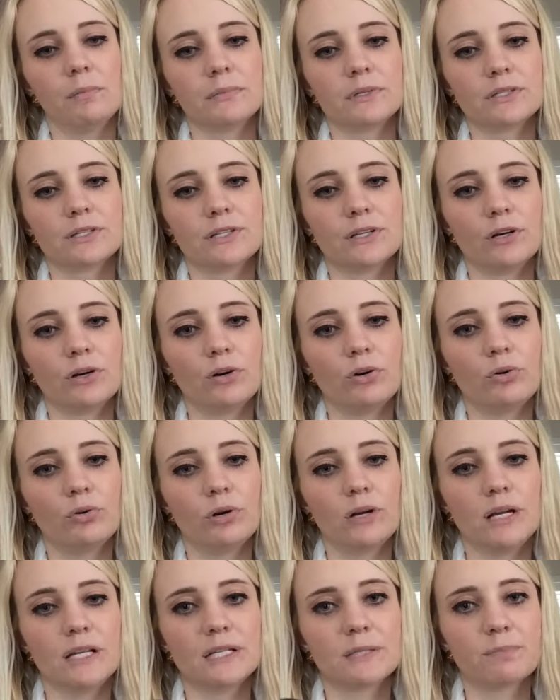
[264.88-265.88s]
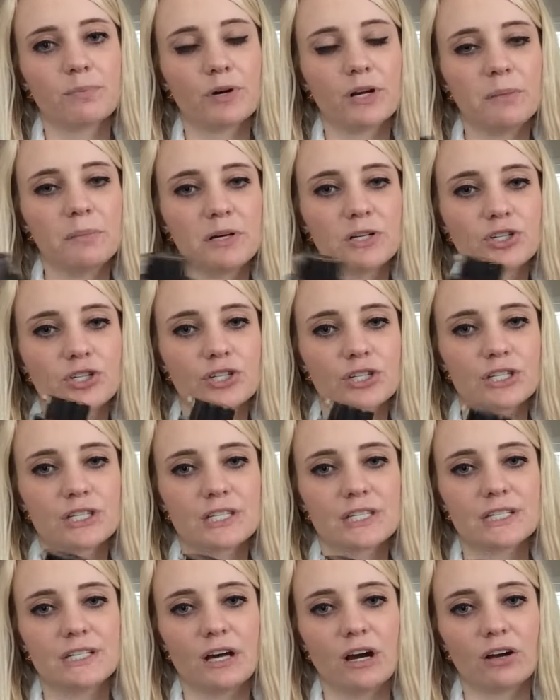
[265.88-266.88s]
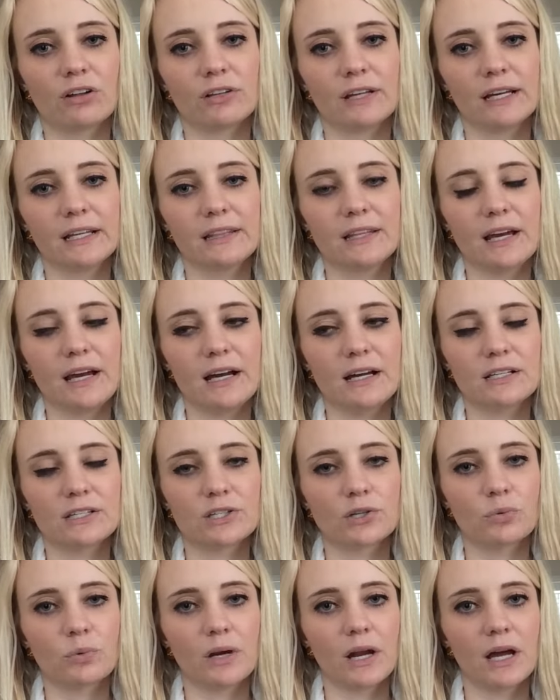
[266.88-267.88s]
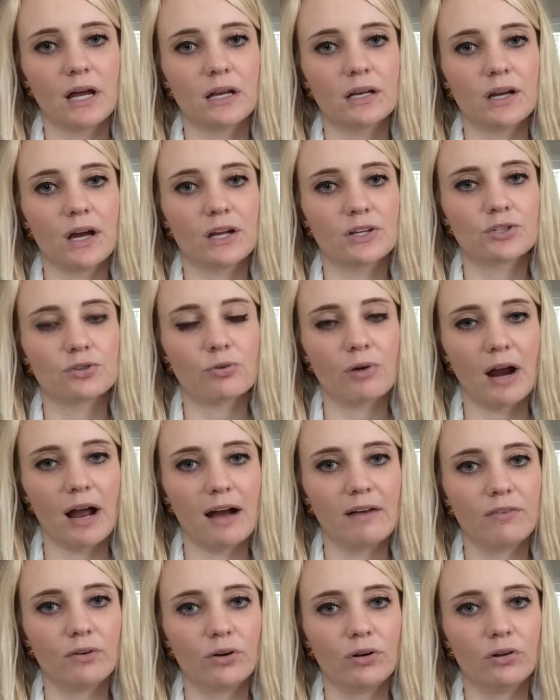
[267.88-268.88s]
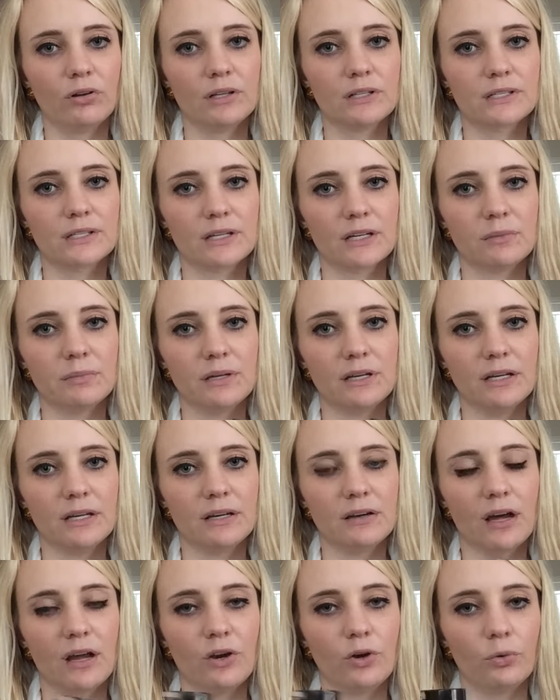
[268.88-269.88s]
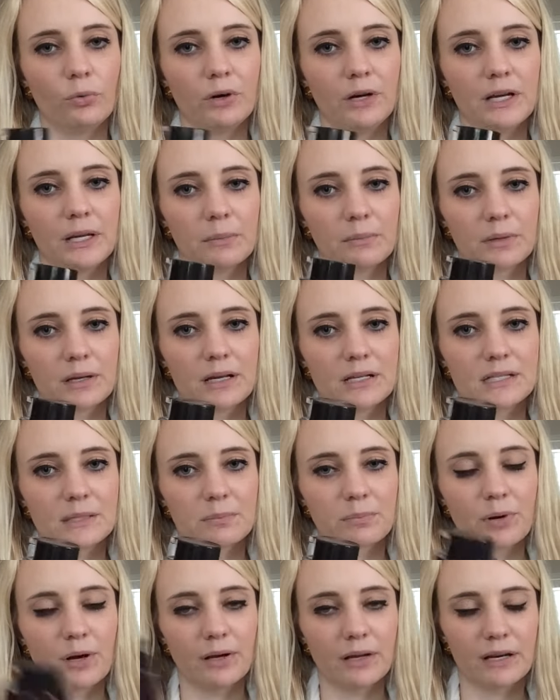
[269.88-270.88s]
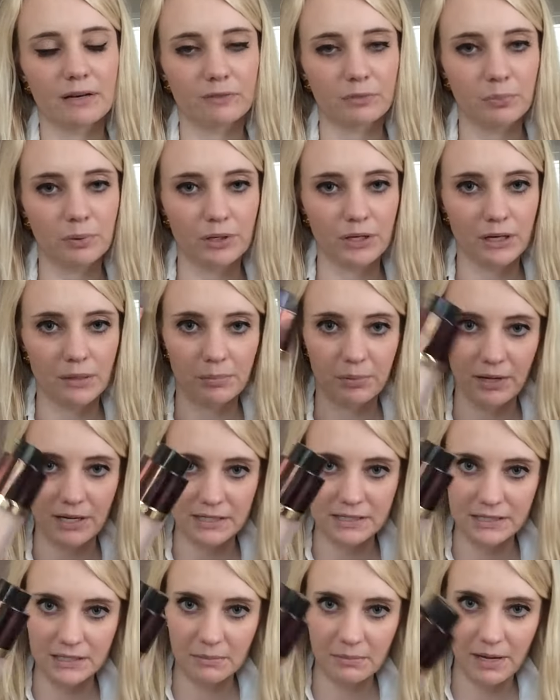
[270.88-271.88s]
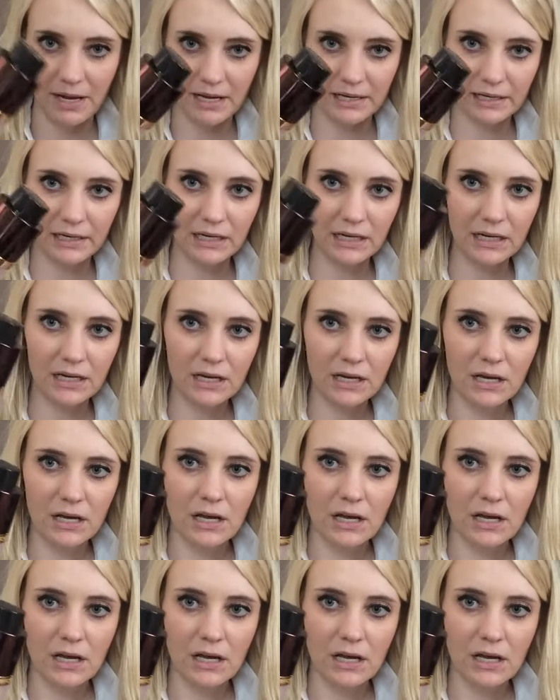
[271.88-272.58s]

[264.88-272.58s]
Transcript: So it's pretty much just stuck like that. So when I travel, it's going to be annoying because I'm probably going to have to put it in a plastic baggie.